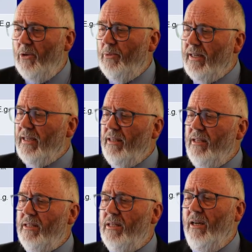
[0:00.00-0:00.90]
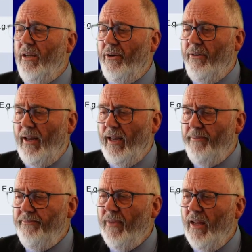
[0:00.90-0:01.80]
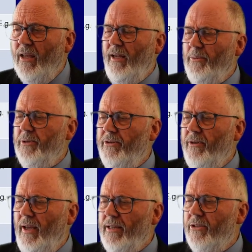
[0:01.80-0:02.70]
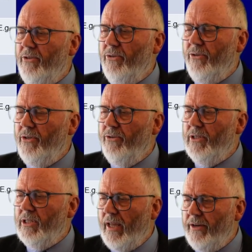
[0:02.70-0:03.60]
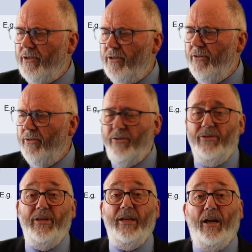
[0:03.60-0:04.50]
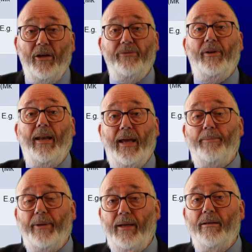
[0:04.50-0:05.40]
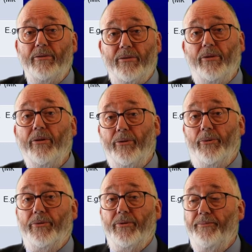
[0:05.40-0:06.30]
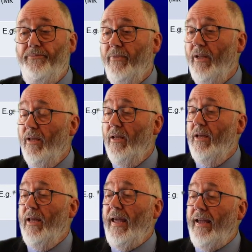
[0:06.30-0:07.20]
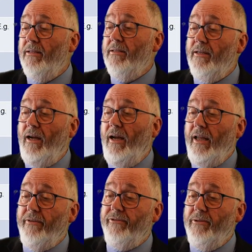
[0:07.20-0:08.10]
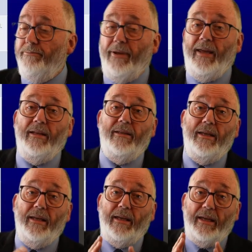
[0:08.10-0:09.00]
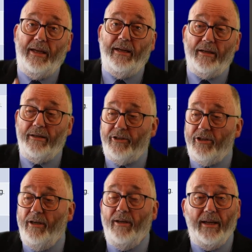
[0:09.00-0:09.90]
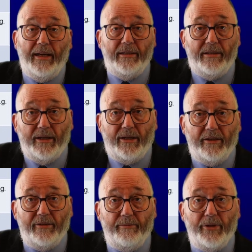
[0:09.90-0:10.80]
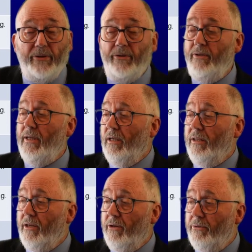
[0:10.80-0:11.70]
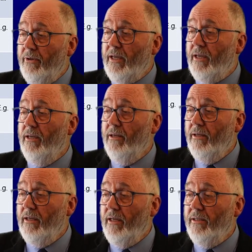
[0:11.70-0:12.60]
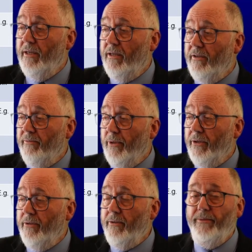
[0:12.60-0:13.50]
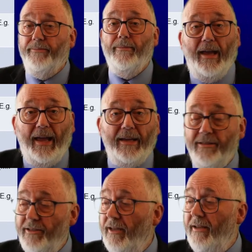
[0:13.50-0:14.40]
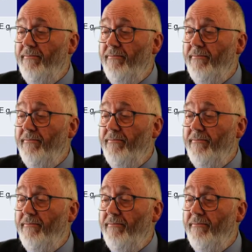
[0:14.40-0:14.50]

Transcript: Well, in this diagram, I would like to draw your attention to the overlapping circles. And I have compared the English indicative mood and the Greek indicative mood. And